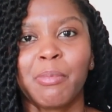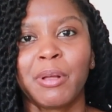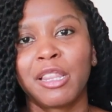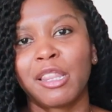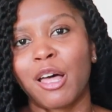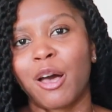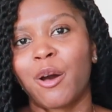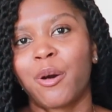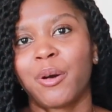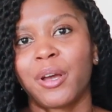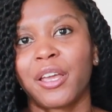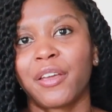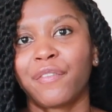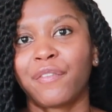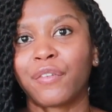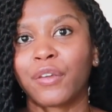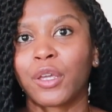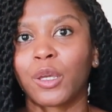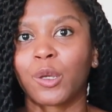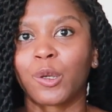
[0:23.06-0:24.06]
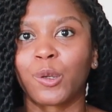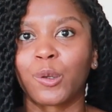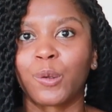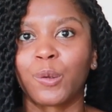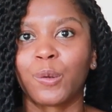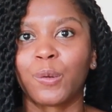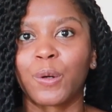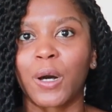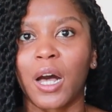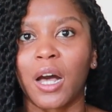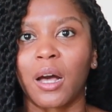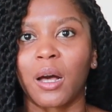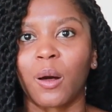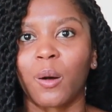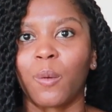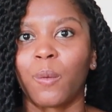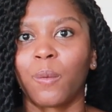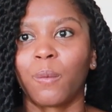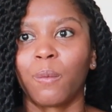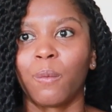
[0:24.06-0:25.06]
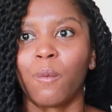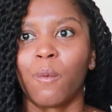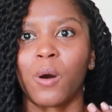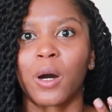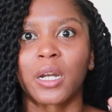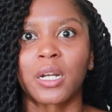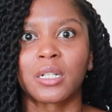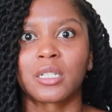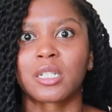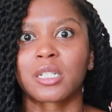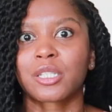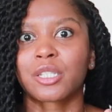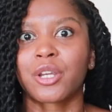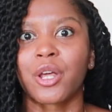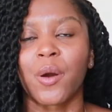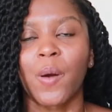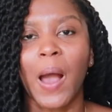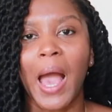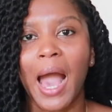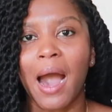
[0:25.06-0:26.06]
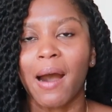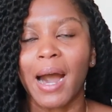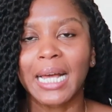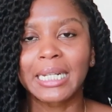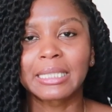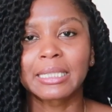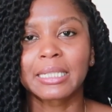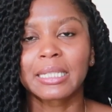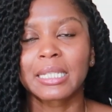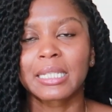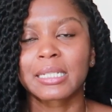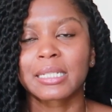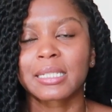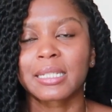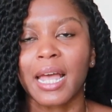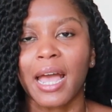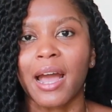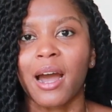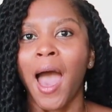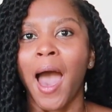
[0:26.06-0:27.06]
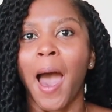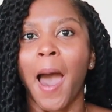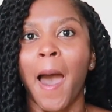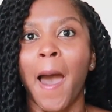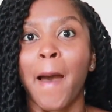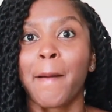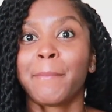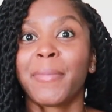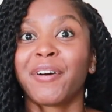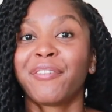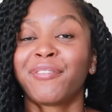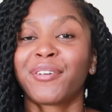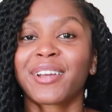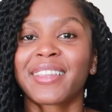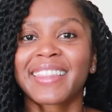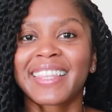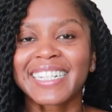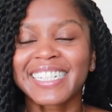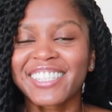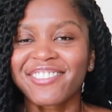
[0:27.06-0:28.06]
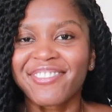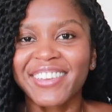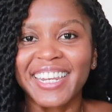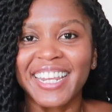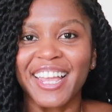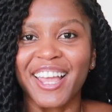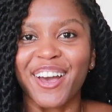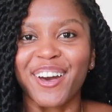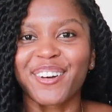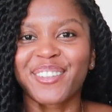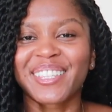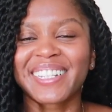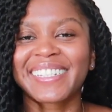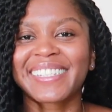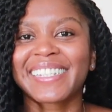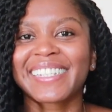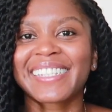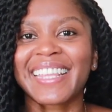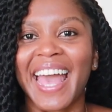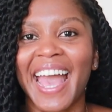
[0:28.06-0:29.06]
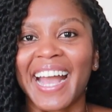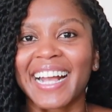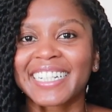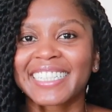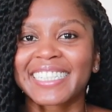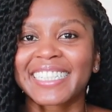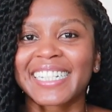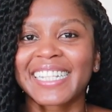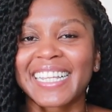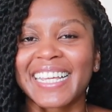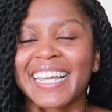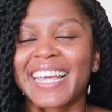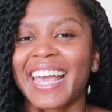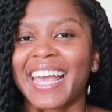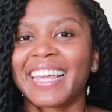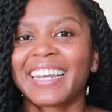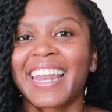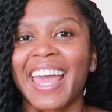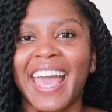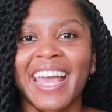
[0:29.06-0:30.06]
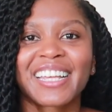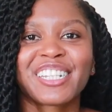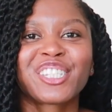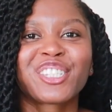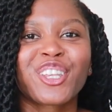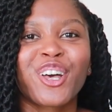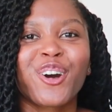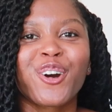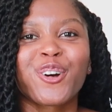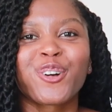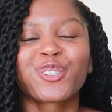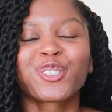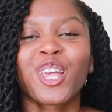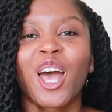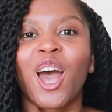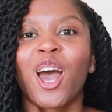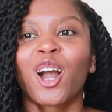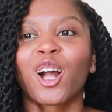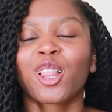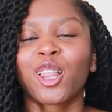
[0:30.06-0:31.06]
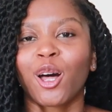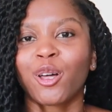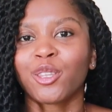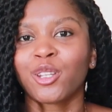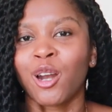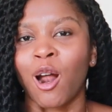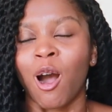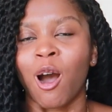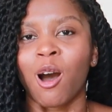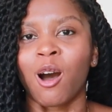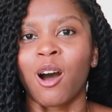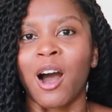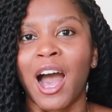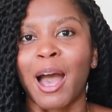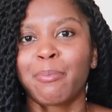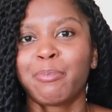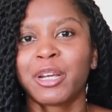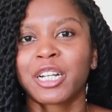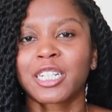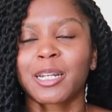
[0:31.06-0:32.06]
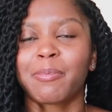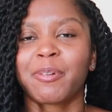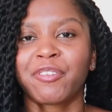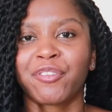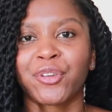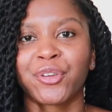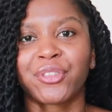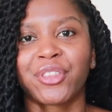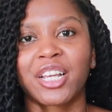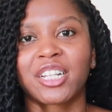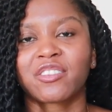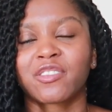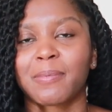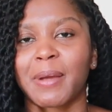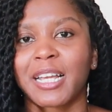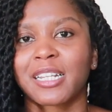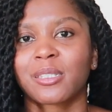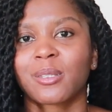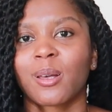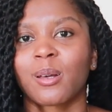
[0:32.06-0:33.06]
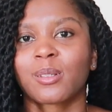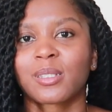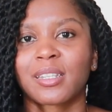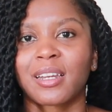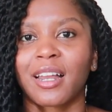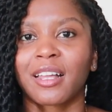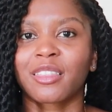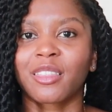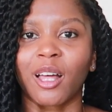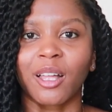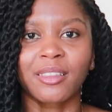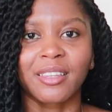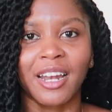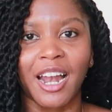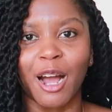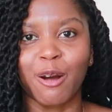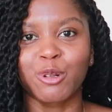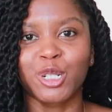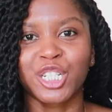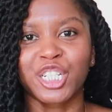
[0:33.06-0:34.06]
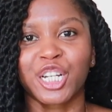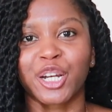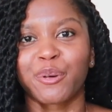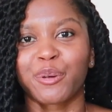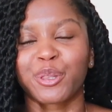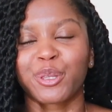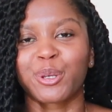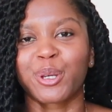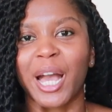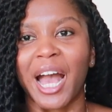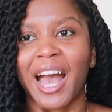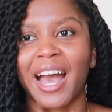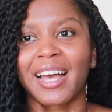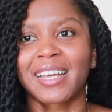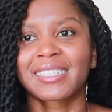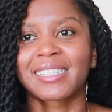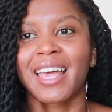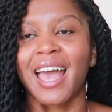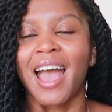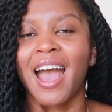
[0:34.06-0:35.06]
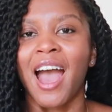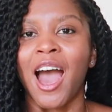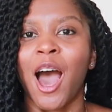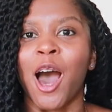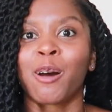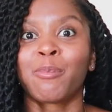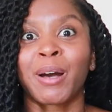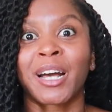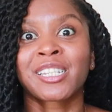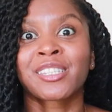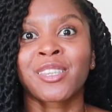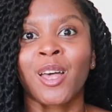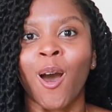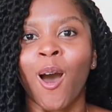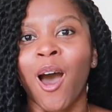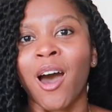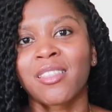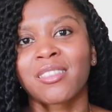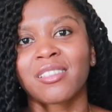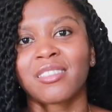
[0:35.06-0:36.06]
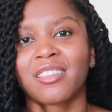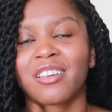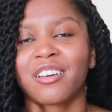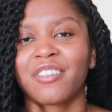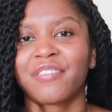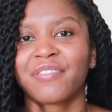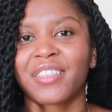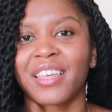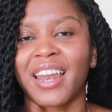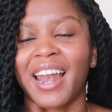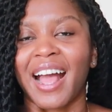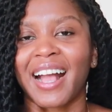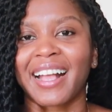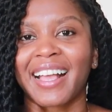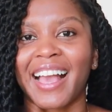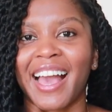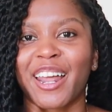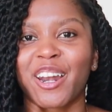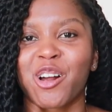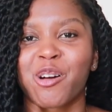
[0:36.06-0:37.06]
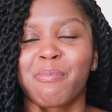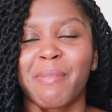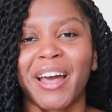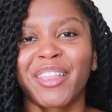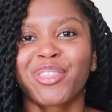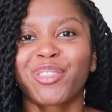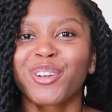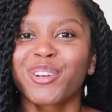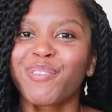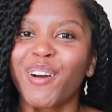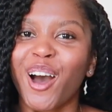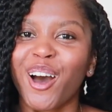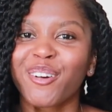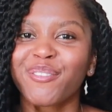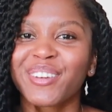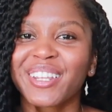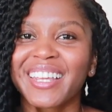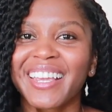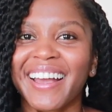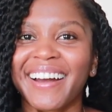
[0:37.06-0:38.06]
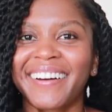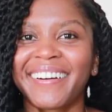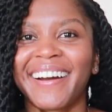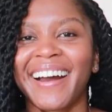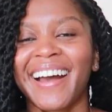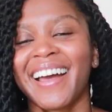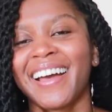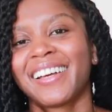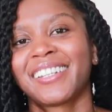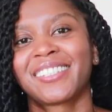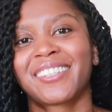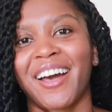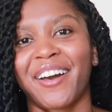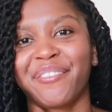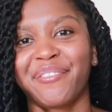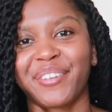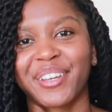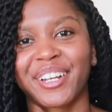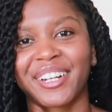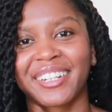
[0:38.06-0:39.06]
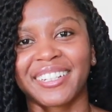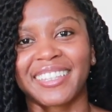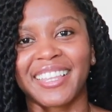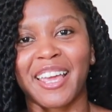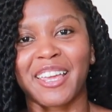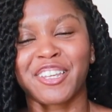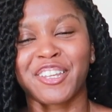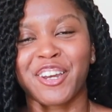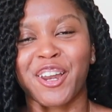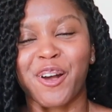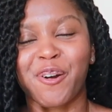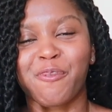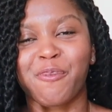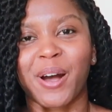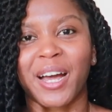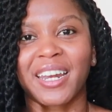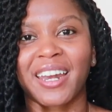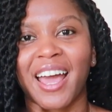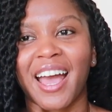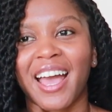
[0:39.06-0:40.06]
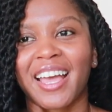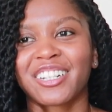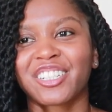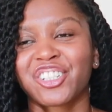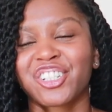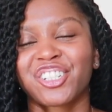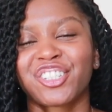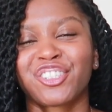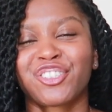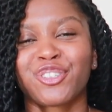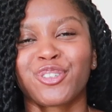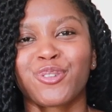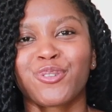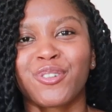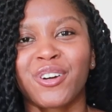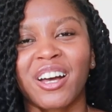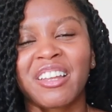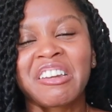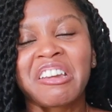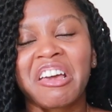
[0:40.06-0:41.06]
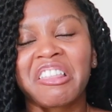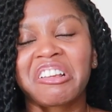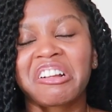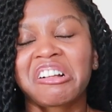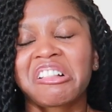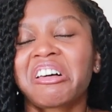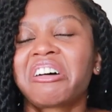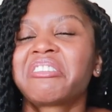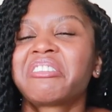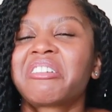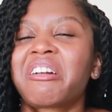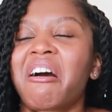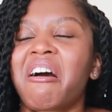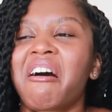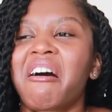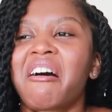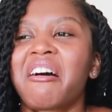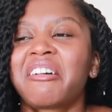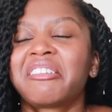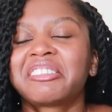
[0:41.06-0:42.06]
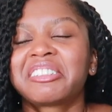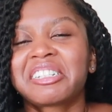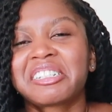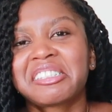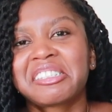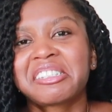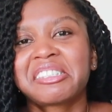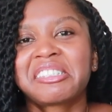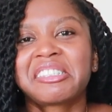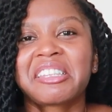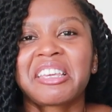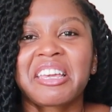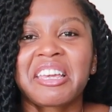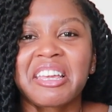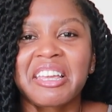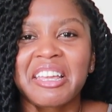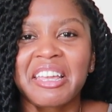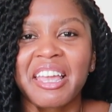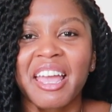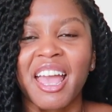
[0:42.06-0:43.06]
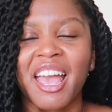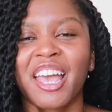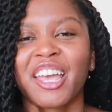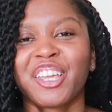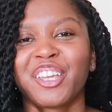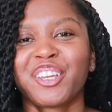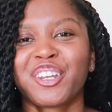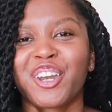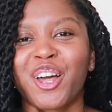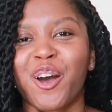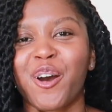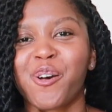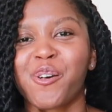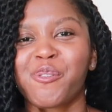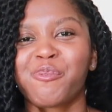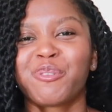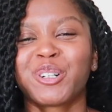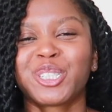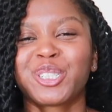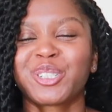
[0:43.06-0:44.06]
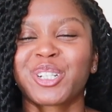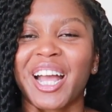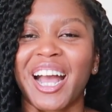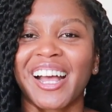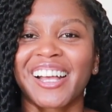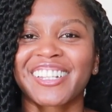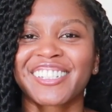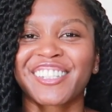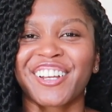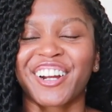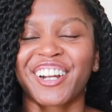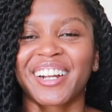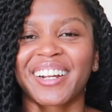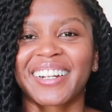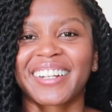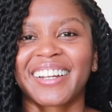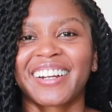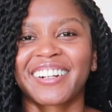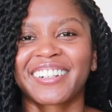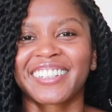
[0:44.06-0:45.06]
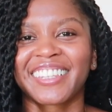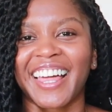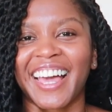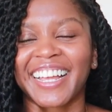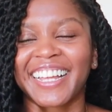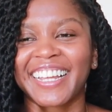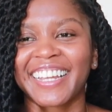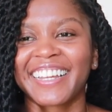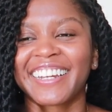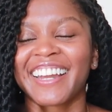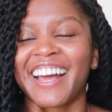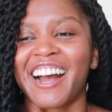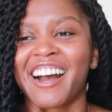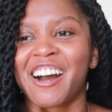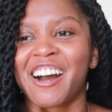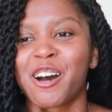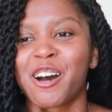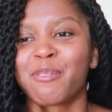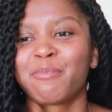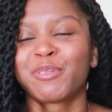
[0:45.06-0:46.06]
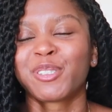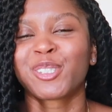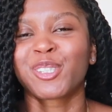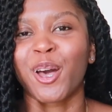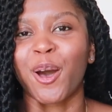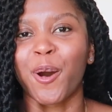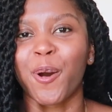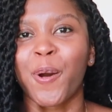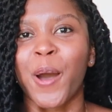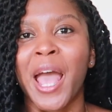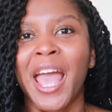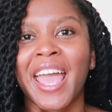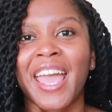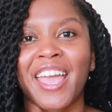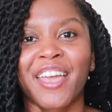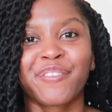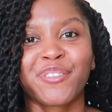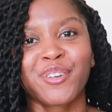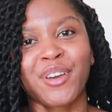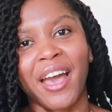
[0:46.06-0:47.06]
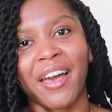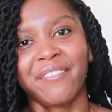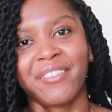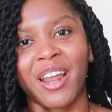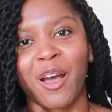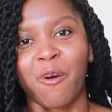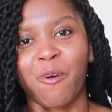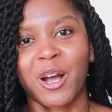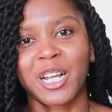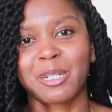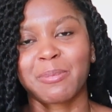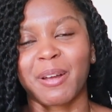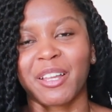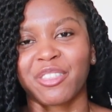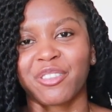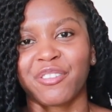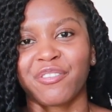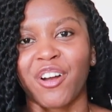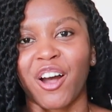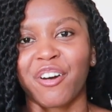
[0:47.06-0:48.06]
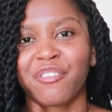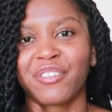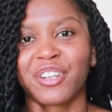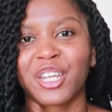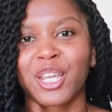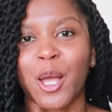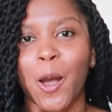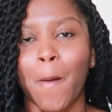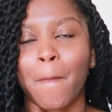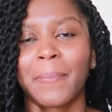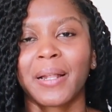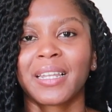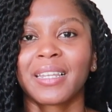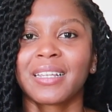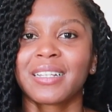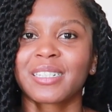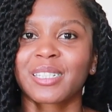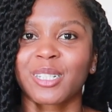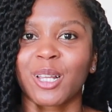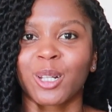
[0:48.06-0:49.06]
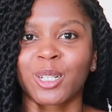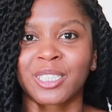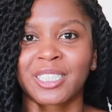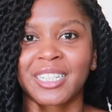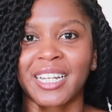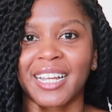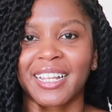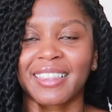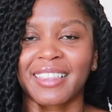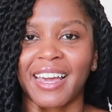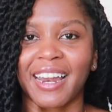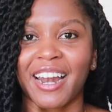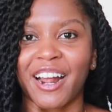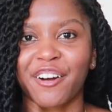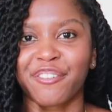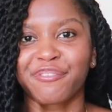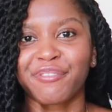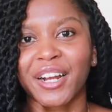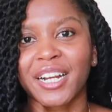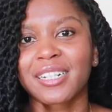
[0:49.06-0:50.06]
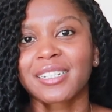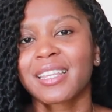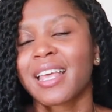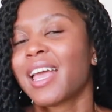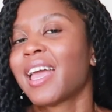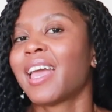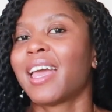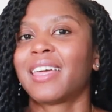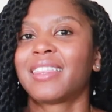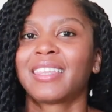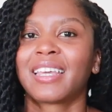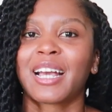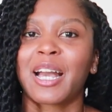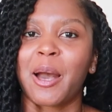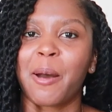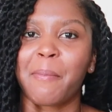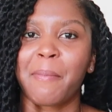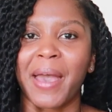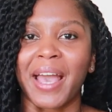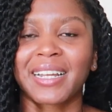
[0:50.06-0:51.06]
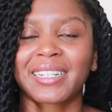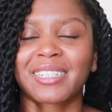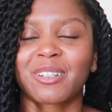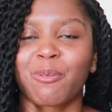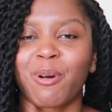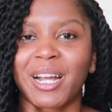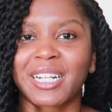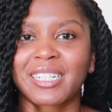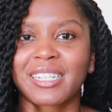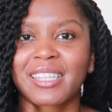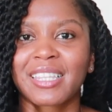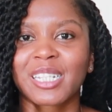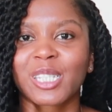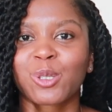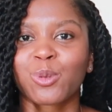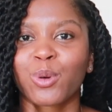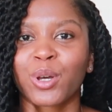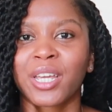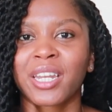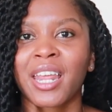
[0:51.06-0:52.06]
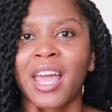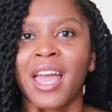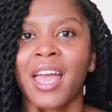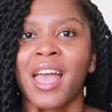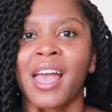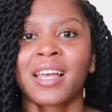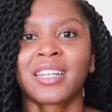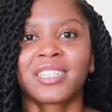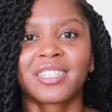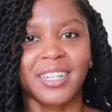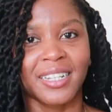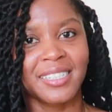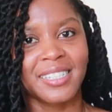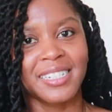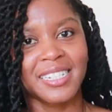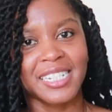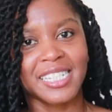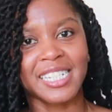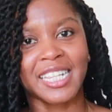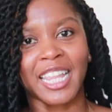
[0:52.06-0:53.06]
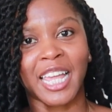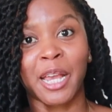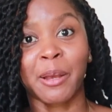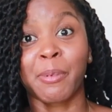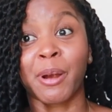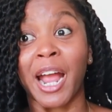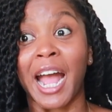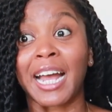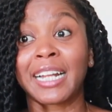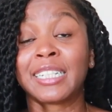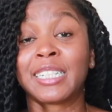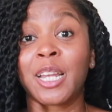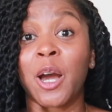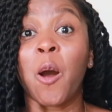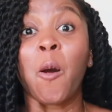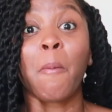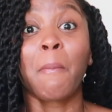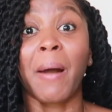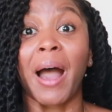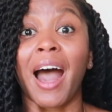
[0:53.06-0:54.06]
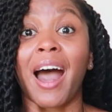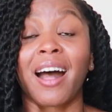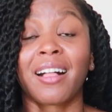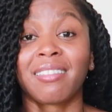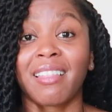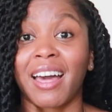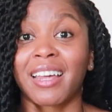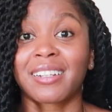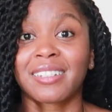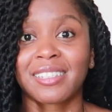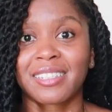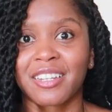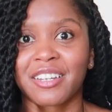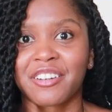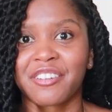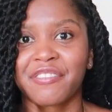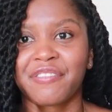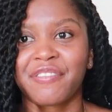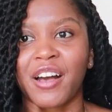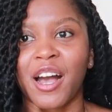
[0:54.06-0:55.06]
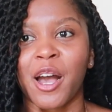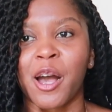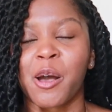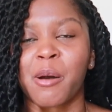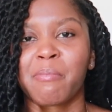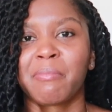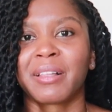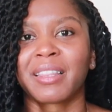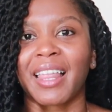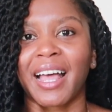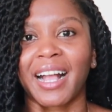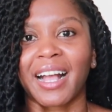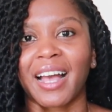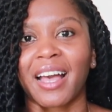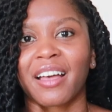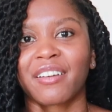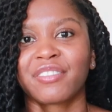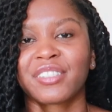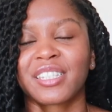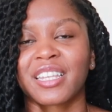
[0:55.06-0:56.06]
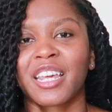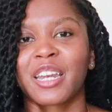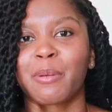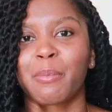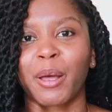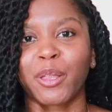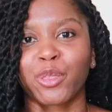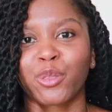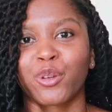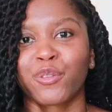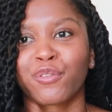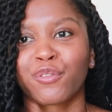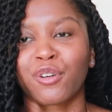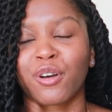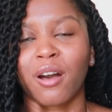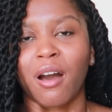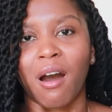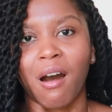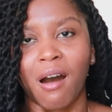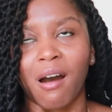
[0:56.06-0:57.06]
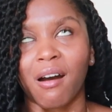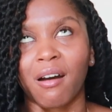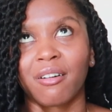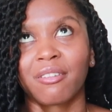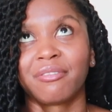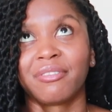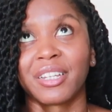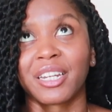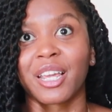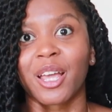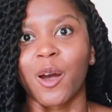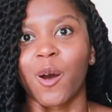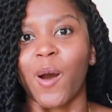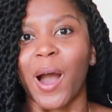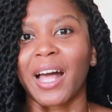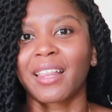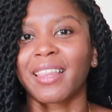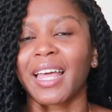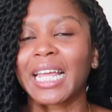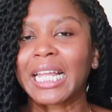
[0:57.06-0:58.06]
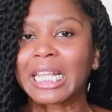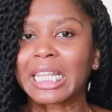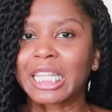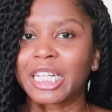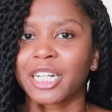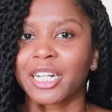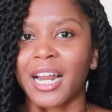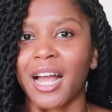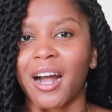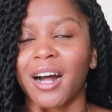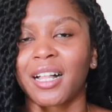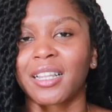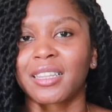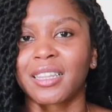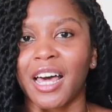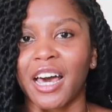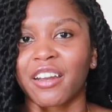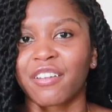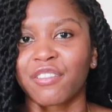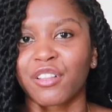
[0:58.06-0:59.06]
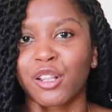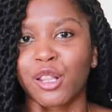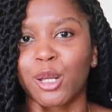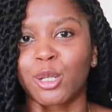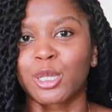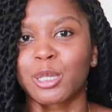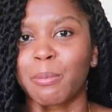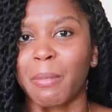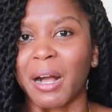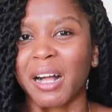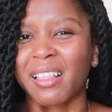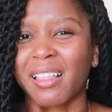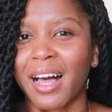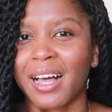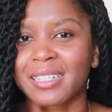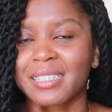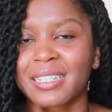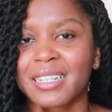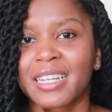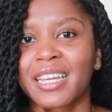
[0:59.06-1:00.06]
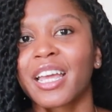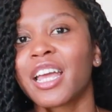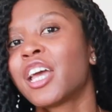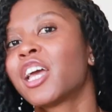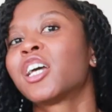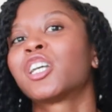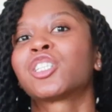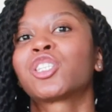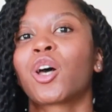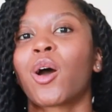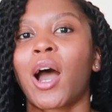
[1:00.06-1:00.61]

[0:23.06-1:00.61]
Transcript: below if you want to just know how I did this style. But for this video, this is actually an Asos clothing haul. I picked up a few things from Asos and I thought that I would share with you guys. I saw all the love that I got on my thrift haul video, so I figured that, you know, why not just do another clothing haul just to see, you know, what you guys are liking. So if you have not watched my thrift haul video, please go check that out first and then come back to watch this one. Just a disclaimer, I don't buy a lot of stuff, but like I've said in my thrift haul video, I like cleared out a lot of the clothes in my closet, so